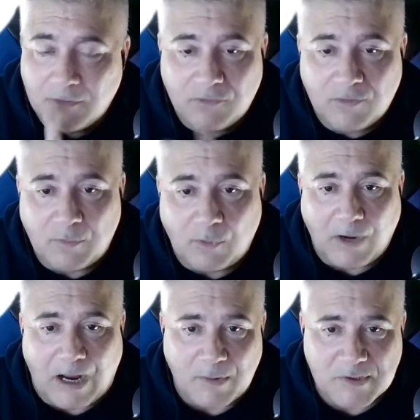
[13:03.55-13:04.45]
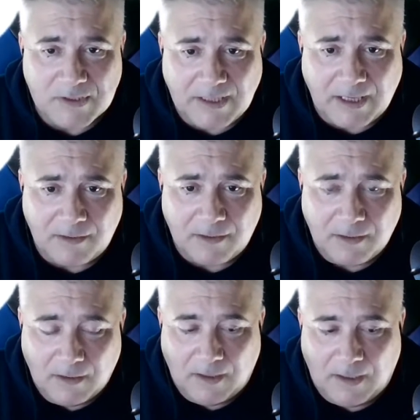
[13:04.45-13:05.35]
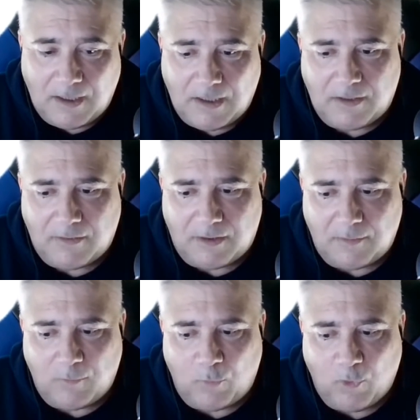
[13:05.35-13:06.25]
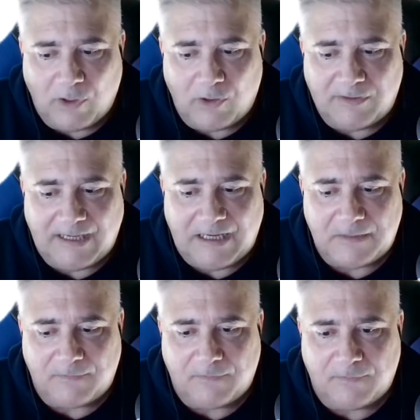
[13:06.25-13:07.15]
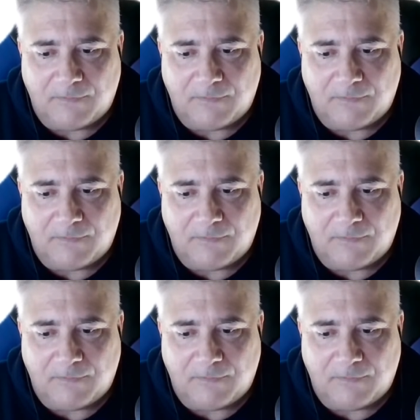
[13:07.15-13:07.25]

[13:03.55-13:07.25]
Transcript: 2 hours again, and we're going to have